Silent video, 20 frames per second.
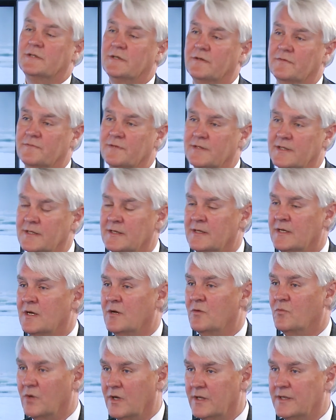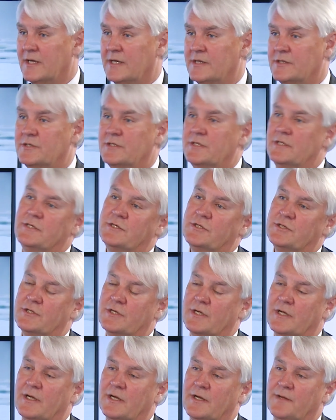of the World
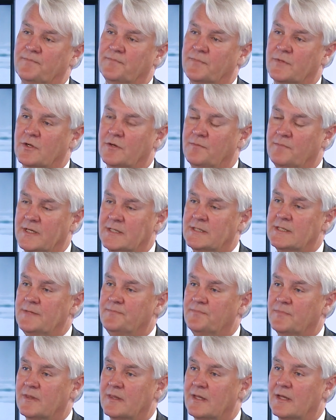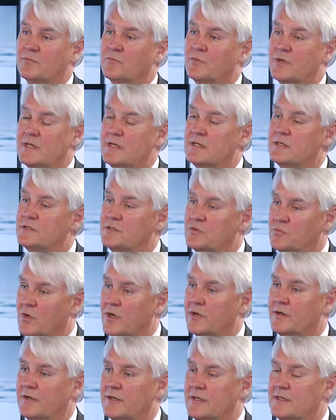Heritage Committee that we needed to
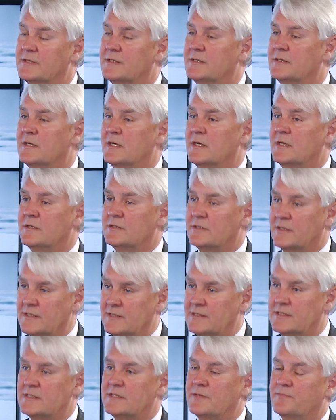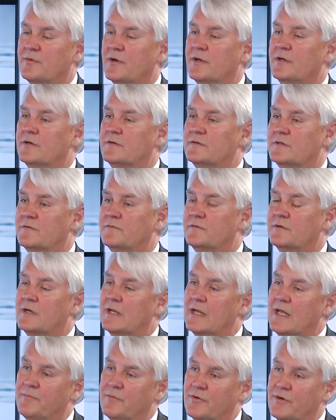work on it. And so this is a product of a
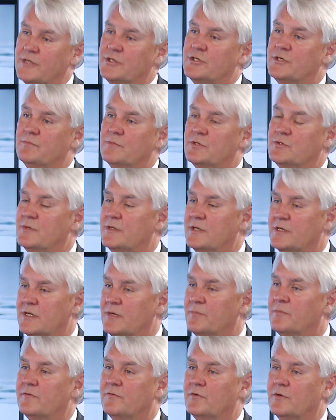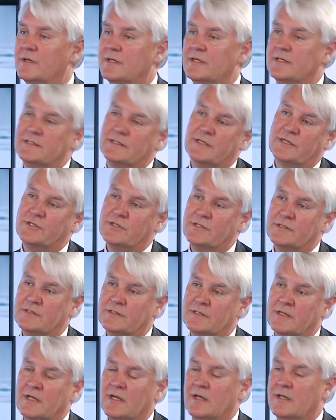collaboration between a number of
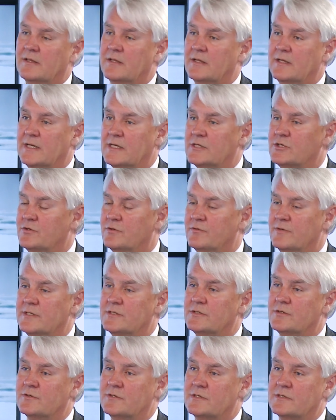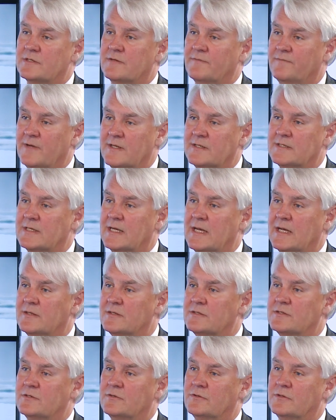organizations, the Natural Resources Defense
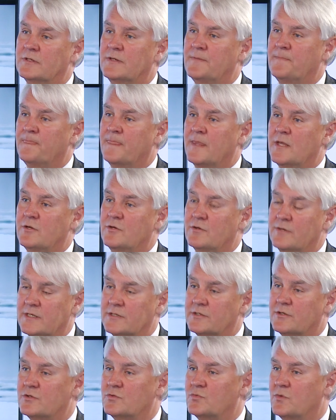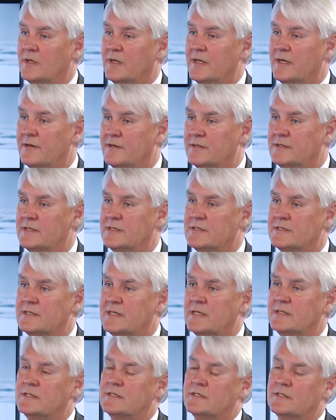Council, UNESCO's World Heritage
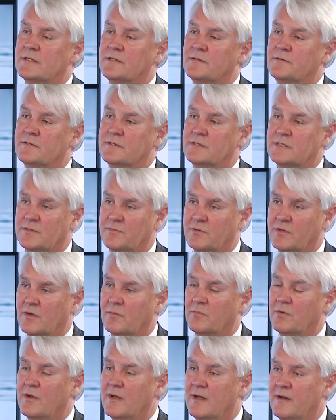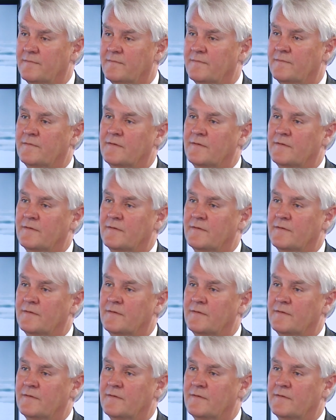Center, WWF,